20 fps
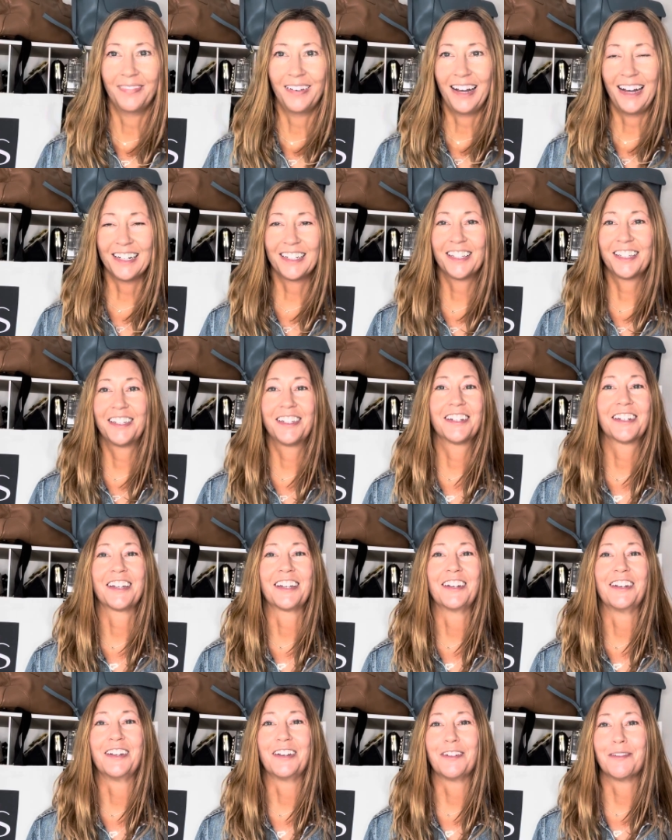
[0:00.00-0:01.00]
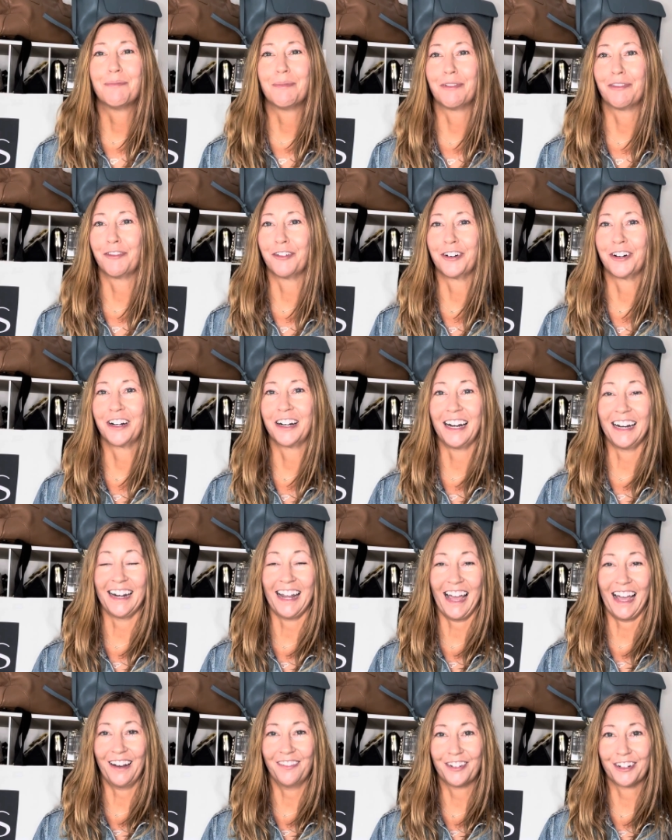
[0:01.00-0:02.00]
I just took a new before and
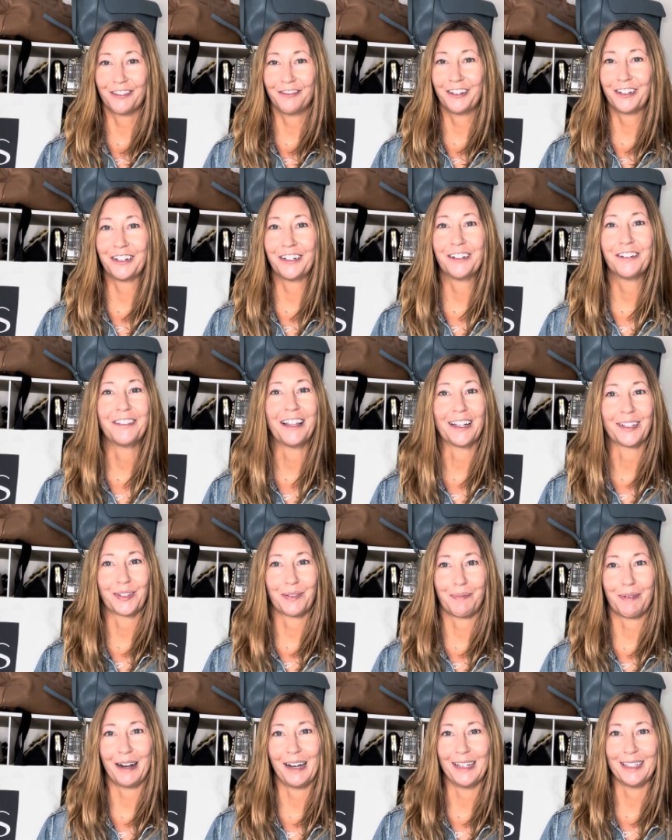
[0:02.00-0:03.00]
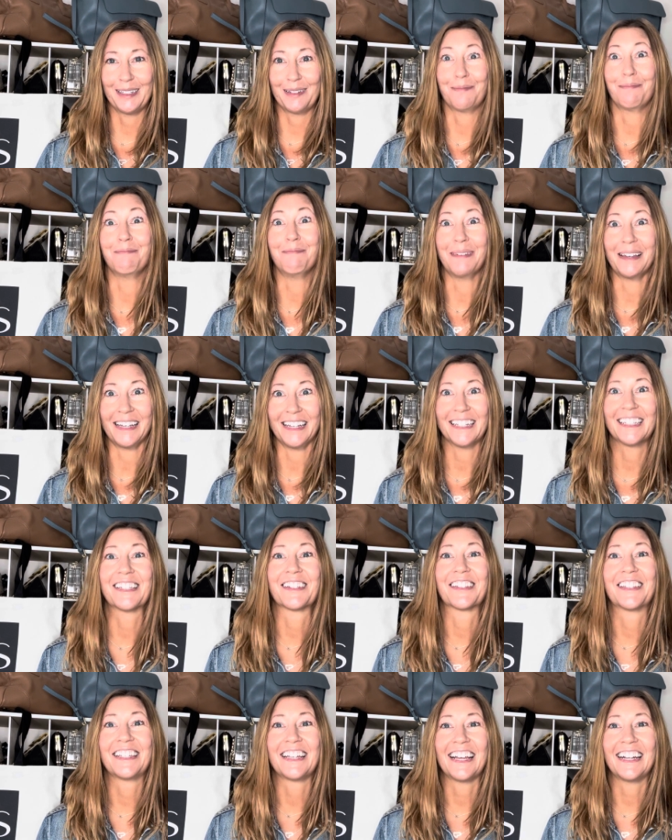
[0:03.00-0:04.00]
after photo that surprised me, so
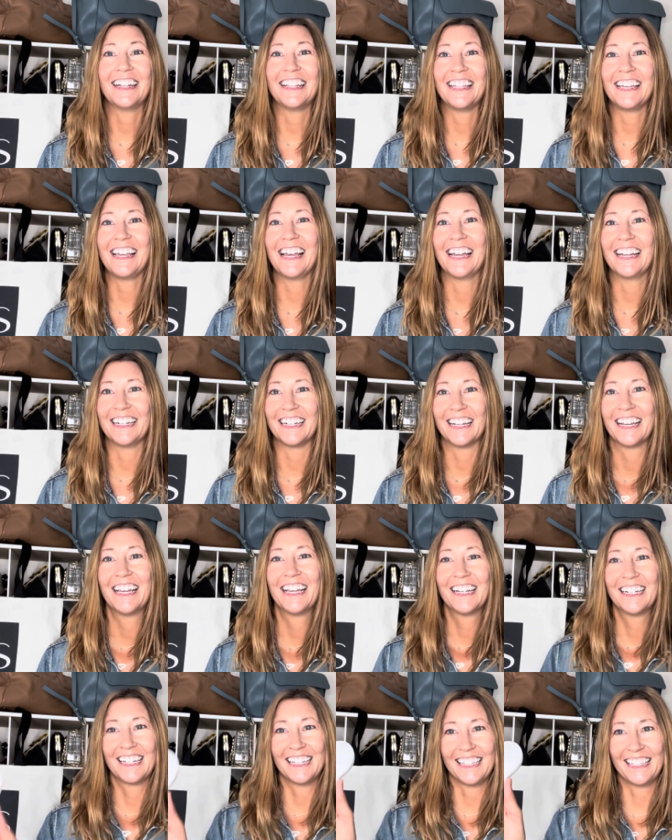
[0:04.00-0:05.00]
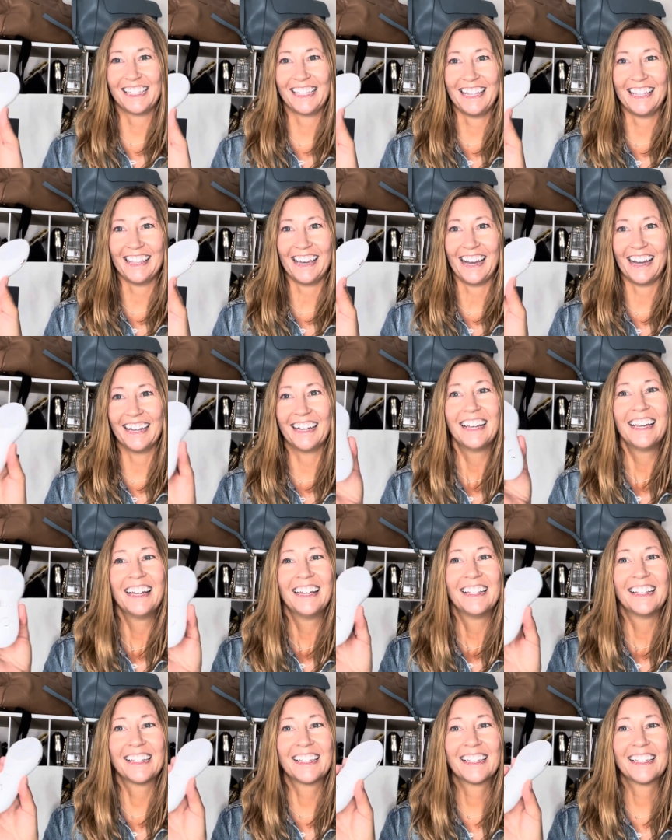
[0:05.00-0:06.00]
stay to the end to see that.
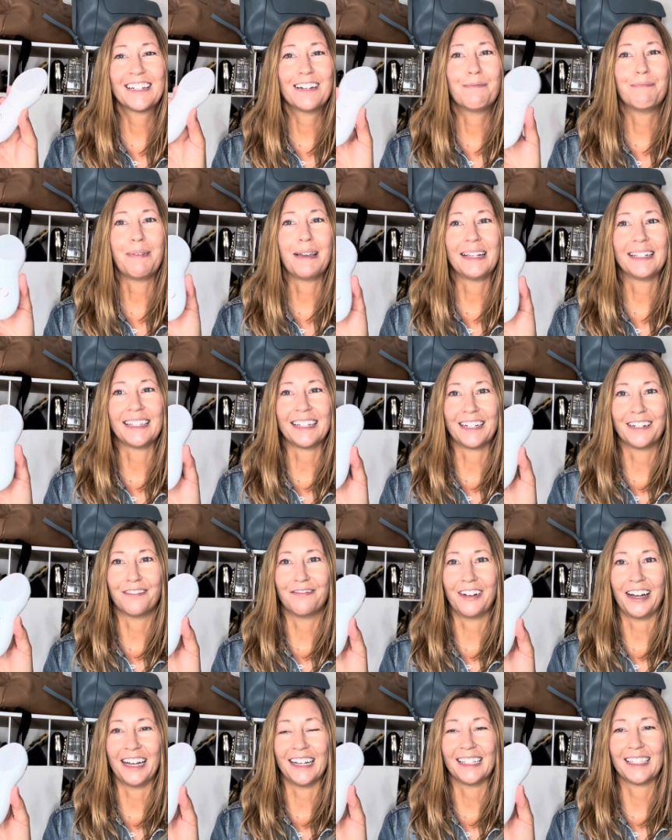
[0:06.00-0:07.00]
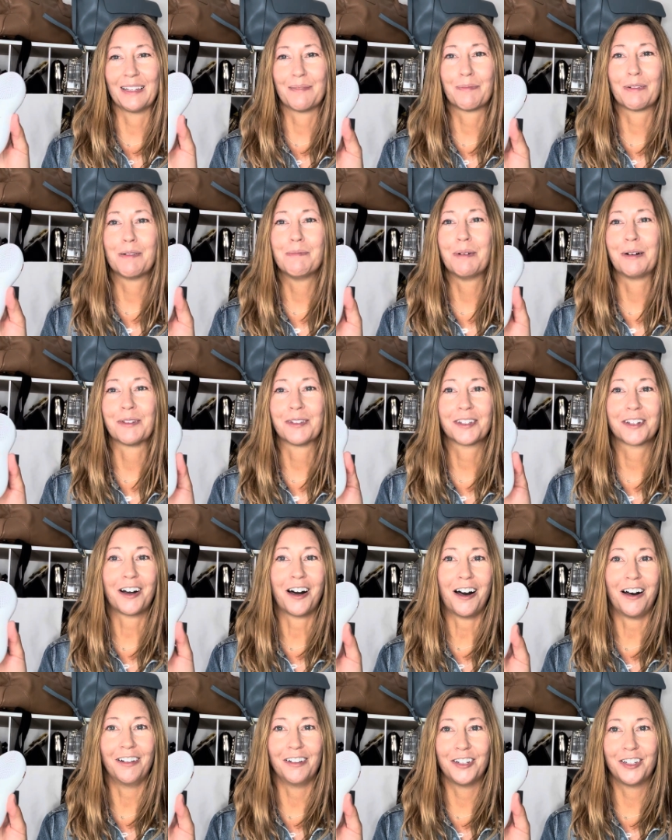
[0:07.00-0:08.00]
This is an amazing device. It promotes
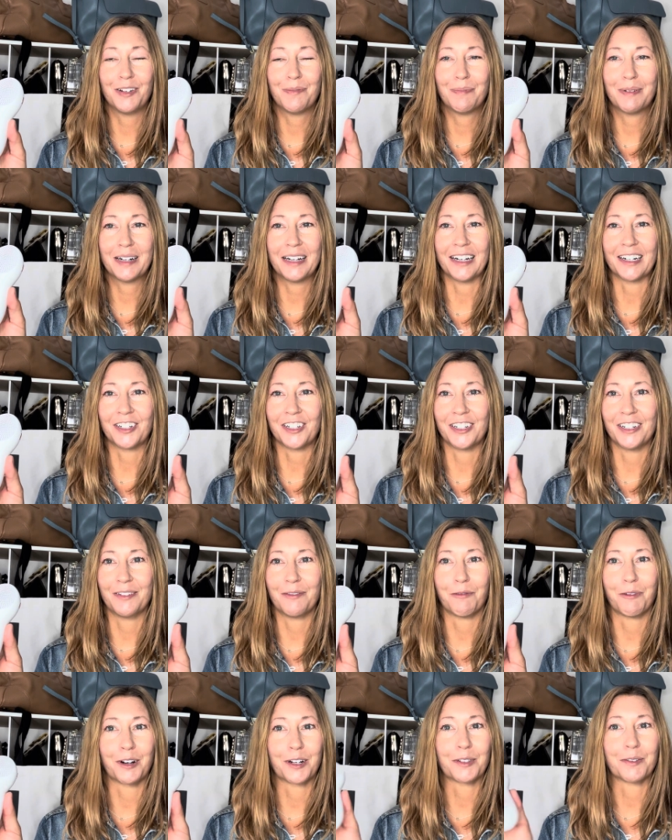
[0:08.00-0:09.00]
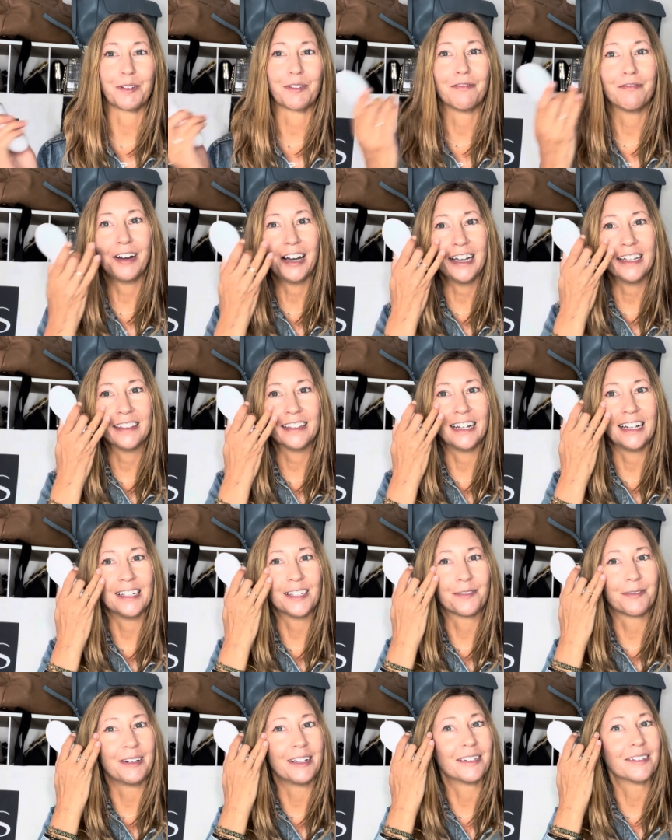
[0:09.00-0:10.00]
collagen production, works with fine
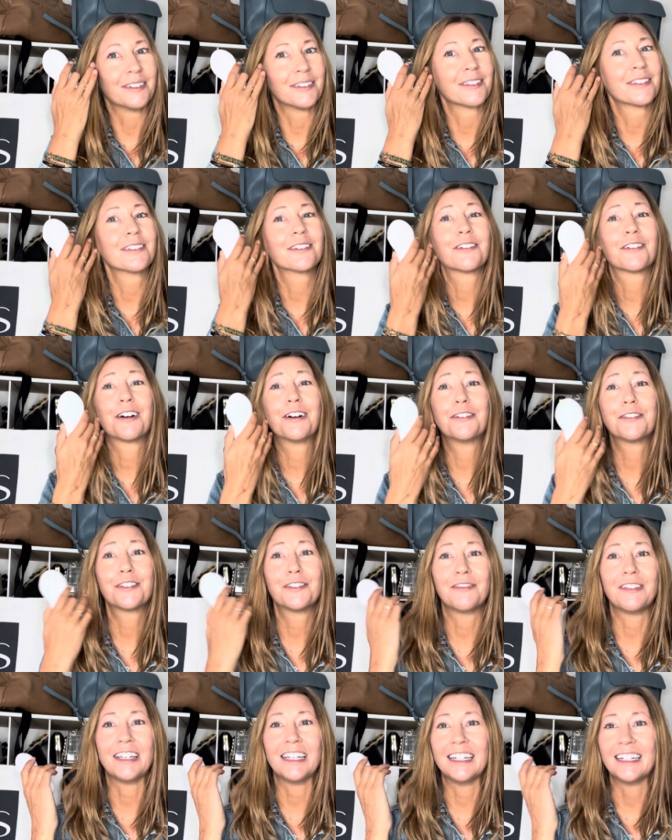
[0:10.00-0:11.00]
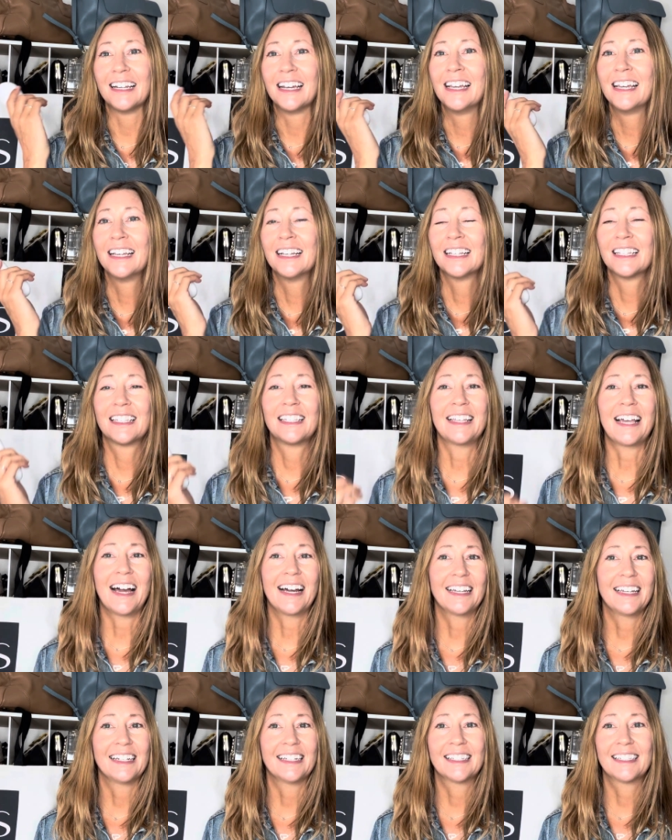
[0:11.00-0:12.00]
lines, wrinkles, crow's feet,
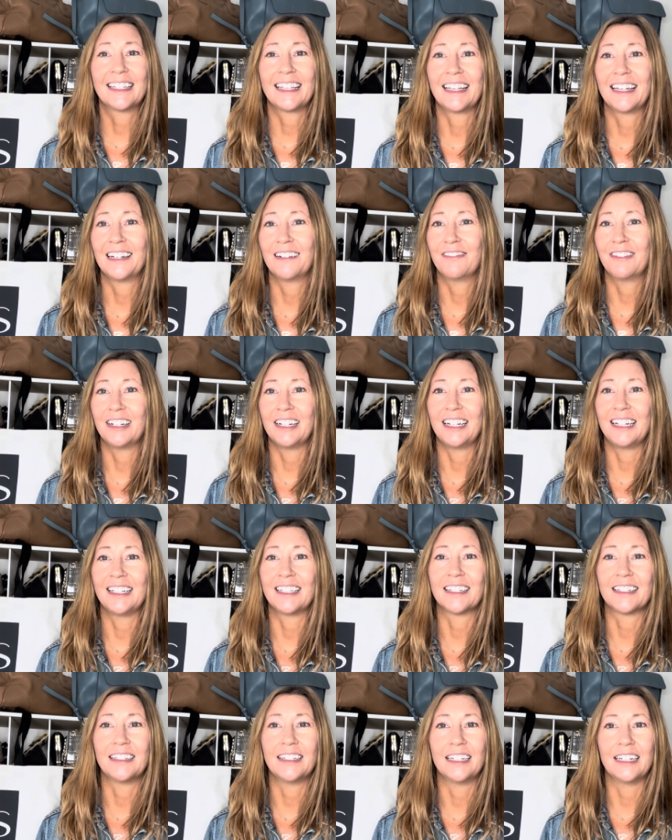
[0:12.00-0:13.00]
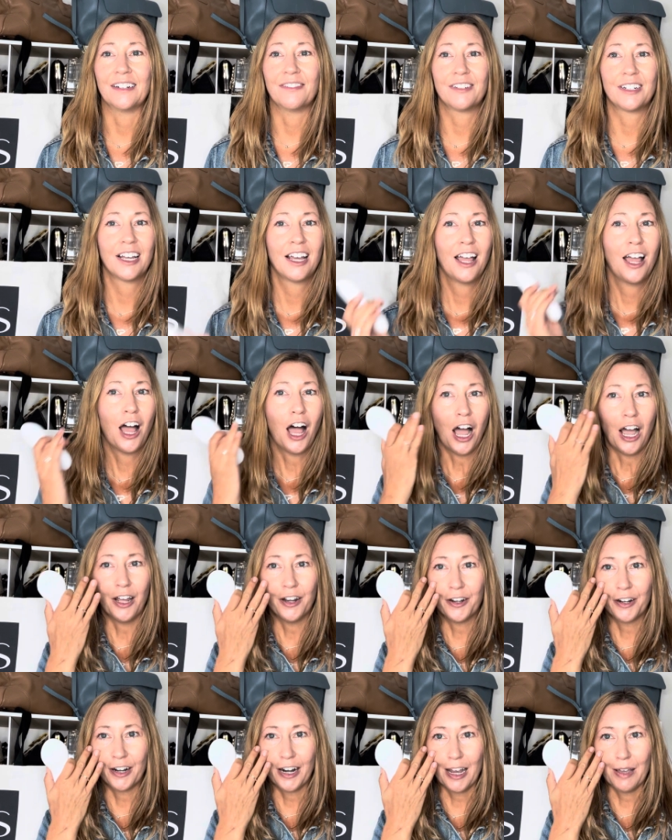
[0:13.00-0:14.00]
sagging skin if it needs a lift,
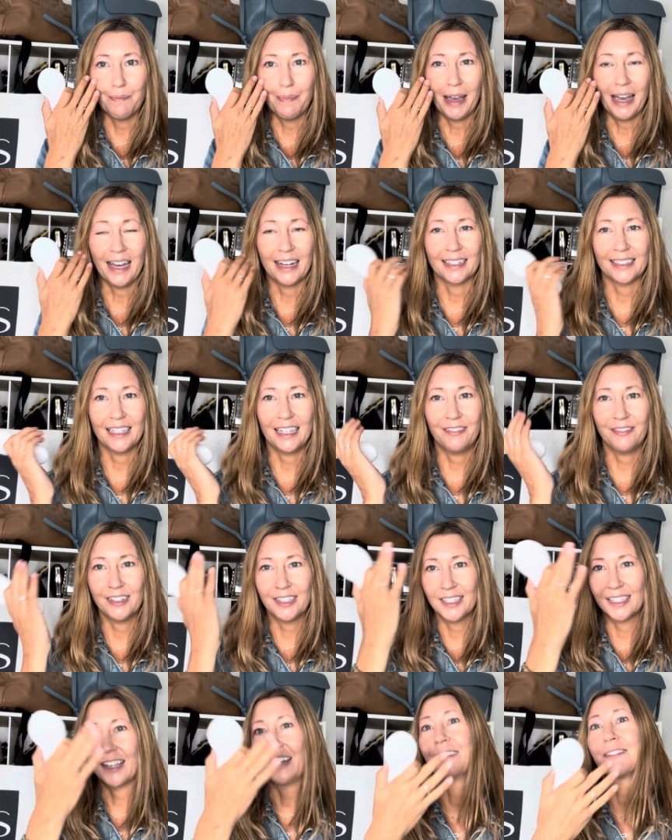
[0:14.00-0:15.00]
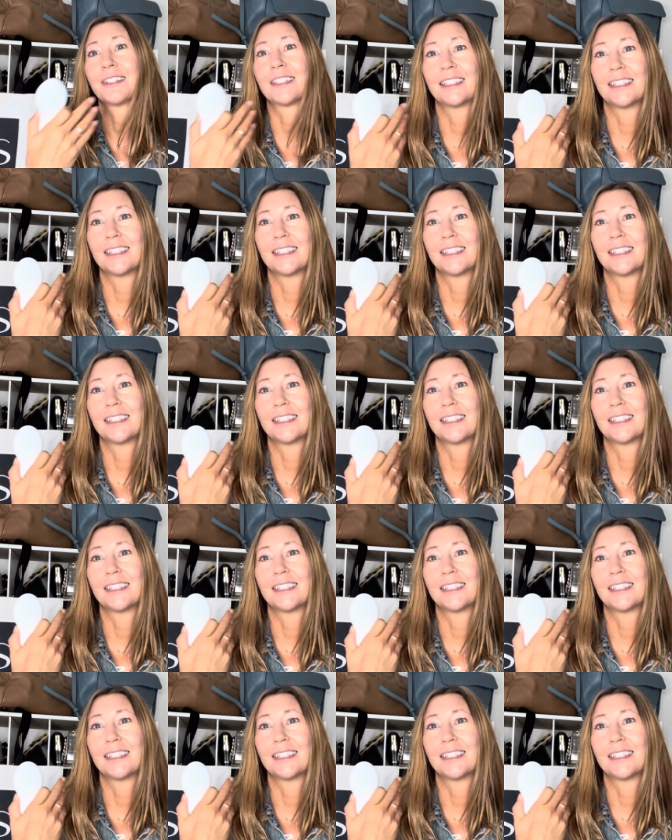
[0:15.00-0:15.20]
under eye bags, evens out,